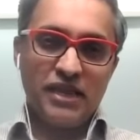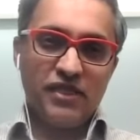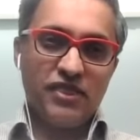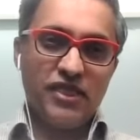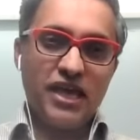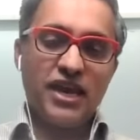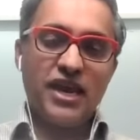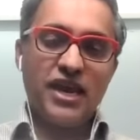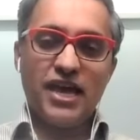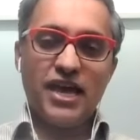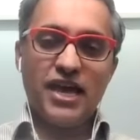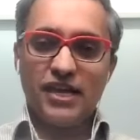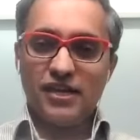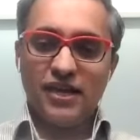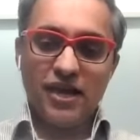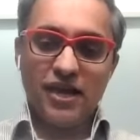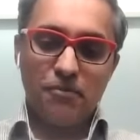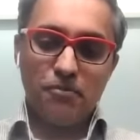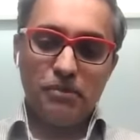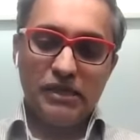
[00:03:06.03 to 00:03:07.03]
Then
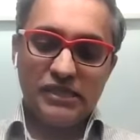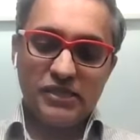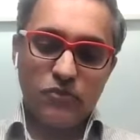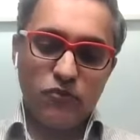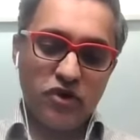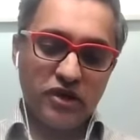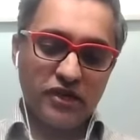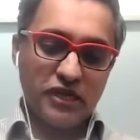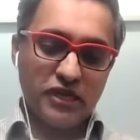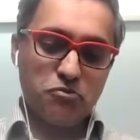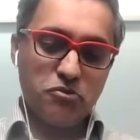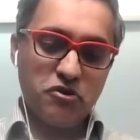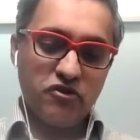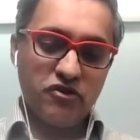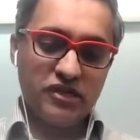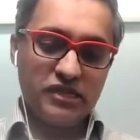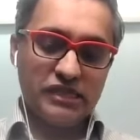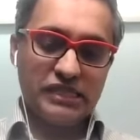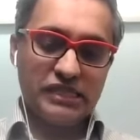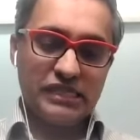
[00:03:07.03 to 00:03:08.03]
I built some work
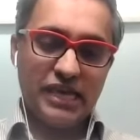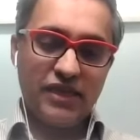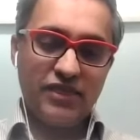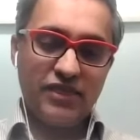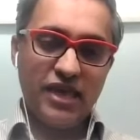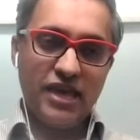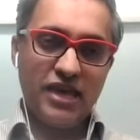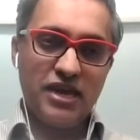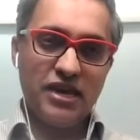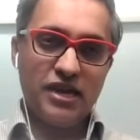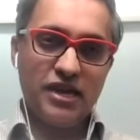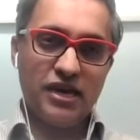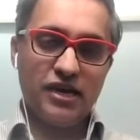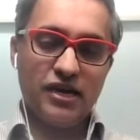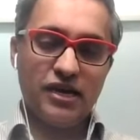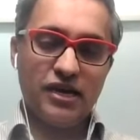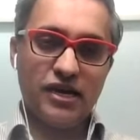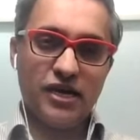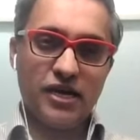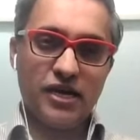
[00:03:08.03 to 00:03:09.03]
experience, and then
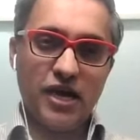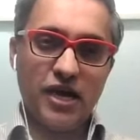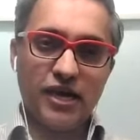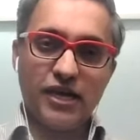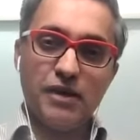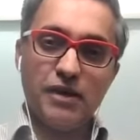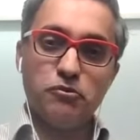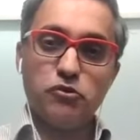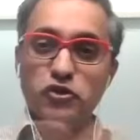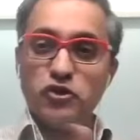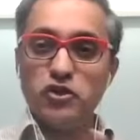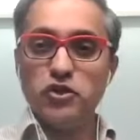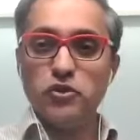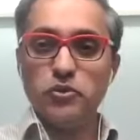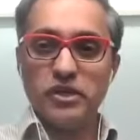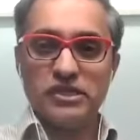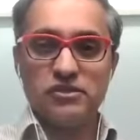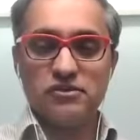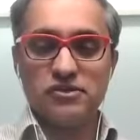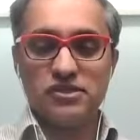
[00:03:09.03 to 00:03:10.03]
I came to the
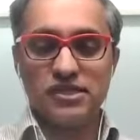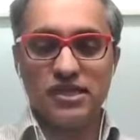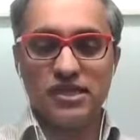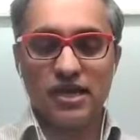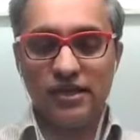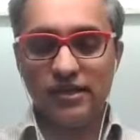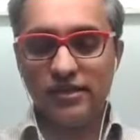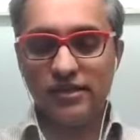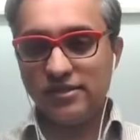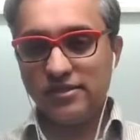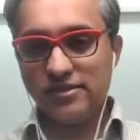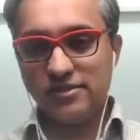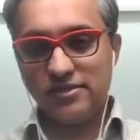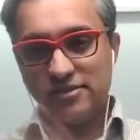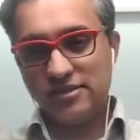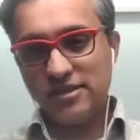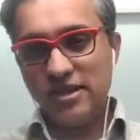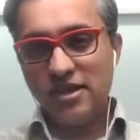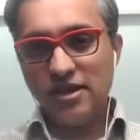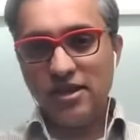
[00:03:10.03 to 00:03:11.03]
US to study. This
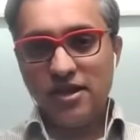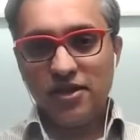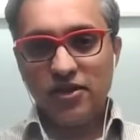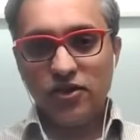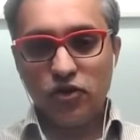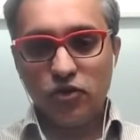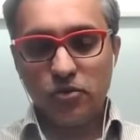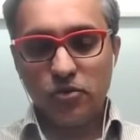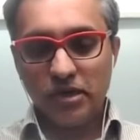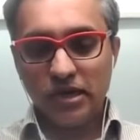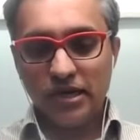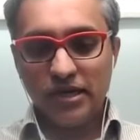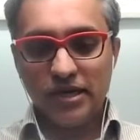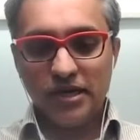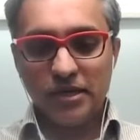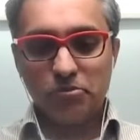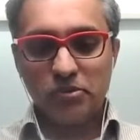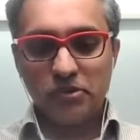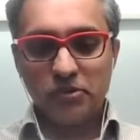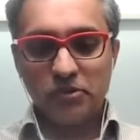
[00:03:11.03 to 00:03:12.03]
is,
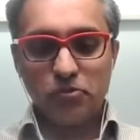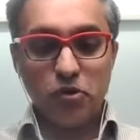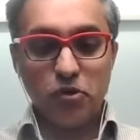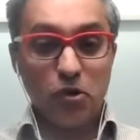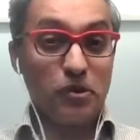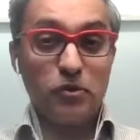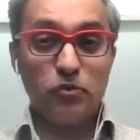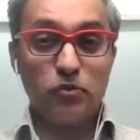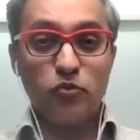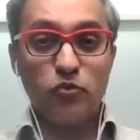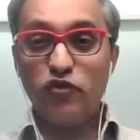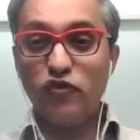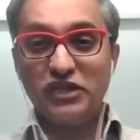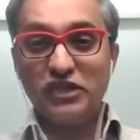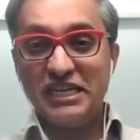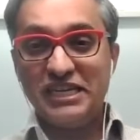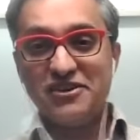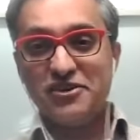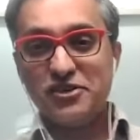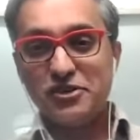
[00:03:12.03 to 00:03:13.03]
probably
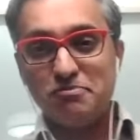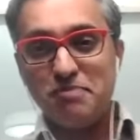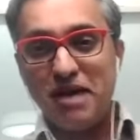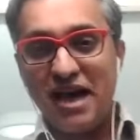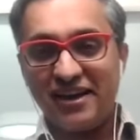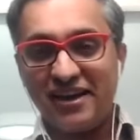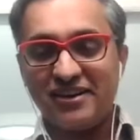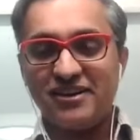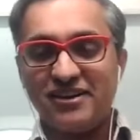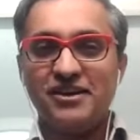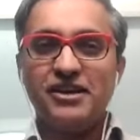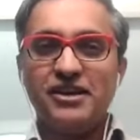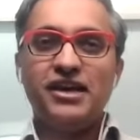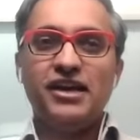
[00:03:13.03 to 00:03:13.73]
15 years back.